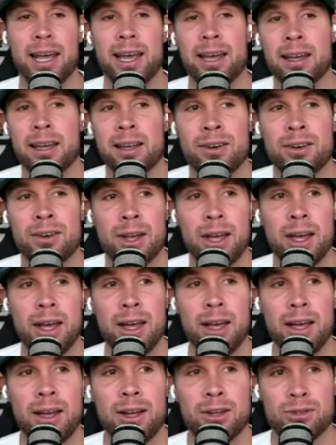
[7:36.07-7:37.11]
And
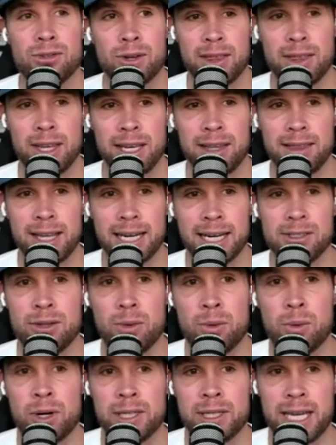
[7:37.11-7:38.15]
so I think that's
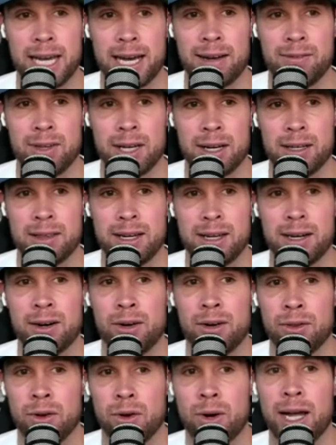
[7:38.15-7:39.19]
the one caveat there.
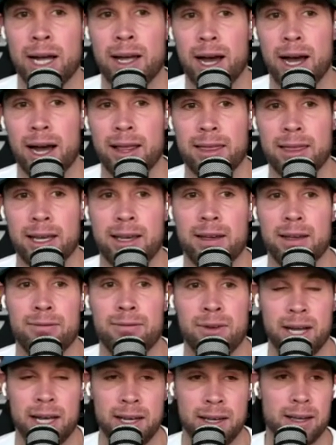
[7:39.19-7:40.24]
Although I, I think
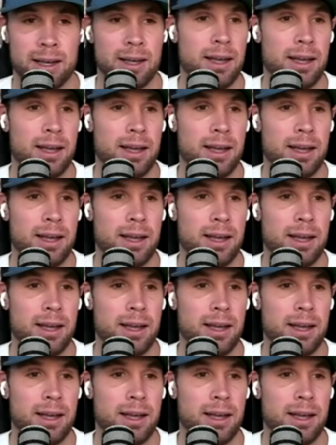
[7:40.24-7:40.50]
if like